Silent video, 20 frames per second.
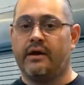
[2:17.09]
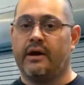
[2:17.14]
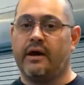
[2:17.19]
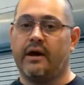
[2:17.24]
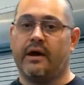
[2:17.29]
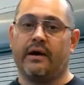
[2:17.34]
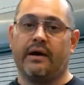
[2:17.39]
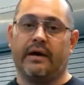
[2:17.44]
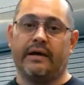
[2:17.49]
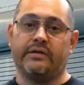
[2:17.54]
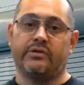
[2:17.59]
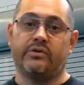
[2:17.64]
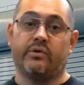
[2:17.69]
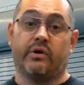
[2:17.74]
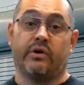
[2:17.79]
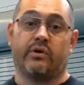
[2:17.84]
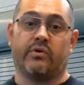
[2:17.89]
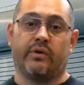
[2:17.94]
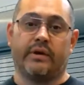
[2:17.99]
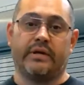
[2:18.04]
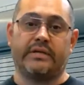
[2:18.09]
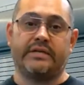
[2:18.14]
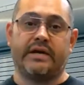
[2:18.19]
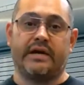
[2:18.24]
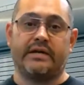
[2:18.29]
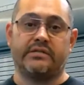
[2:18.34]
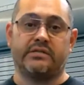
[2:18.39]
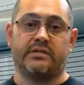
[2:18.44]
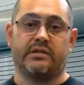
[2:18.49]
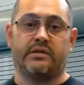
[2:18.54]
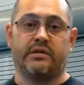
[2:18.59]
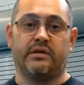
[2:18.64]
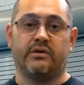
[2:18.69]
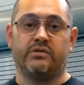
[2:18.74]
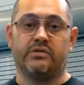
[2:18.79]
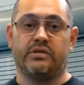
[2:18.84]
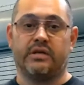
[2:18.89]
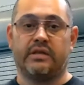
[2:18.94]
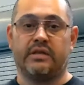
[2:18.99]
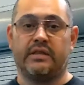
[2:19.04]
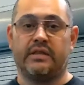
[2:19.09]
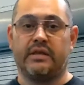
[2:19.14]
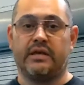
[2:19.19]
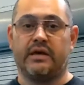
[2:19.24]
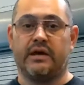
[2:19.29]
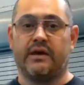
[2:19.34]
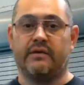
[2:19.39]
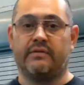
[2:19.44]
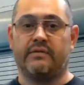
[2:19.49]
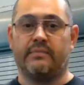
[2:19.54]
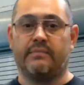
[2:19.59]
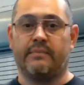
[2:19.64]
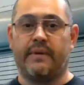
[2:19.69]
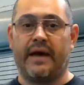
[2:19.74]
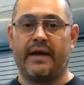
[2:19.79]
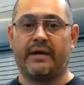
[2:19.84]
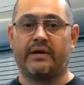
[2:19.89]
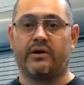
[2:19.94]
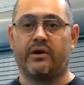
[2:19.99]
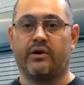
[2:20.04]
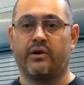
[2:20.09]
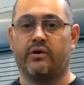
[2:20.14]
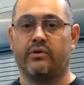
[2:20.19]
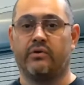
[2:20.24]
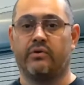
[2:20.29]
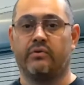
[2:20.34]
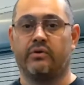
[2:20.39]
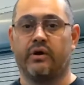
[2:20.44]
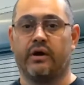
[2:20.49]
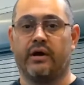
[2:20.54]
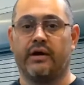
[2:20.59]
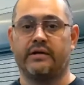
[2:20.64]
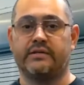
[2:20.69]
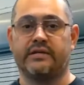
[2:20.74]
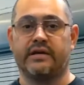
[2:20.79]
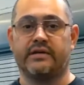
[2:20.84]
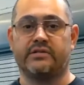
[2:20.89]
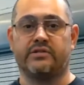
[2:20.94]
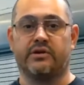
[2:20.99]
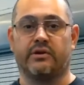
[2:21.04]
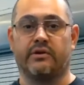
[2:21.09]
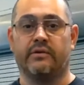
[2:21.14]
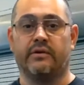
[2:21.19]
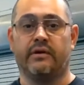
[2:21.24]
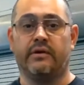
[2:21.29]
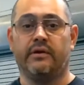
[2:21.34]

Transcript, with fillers: uh, and do our quick test using the, uh, the Matco uh, tester.